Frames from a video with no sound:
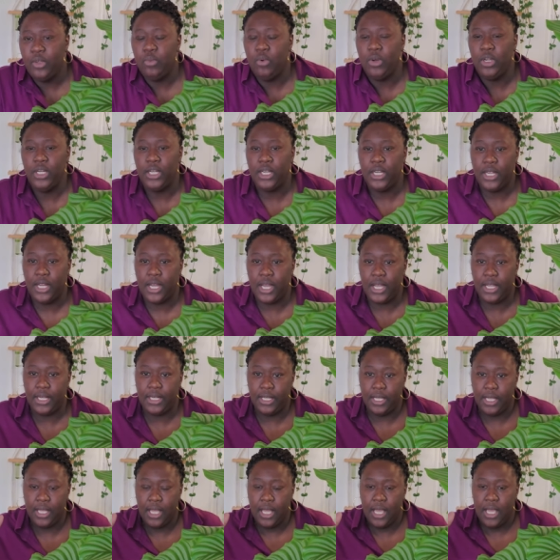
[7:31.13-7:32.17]
you want to
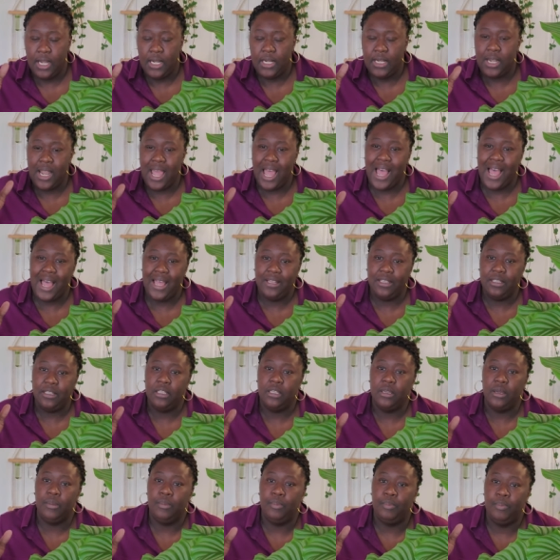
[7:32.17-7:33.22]
cut not
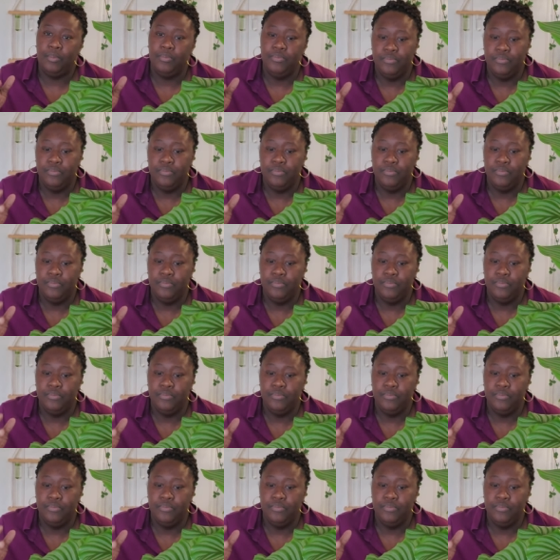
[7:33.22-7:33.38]
the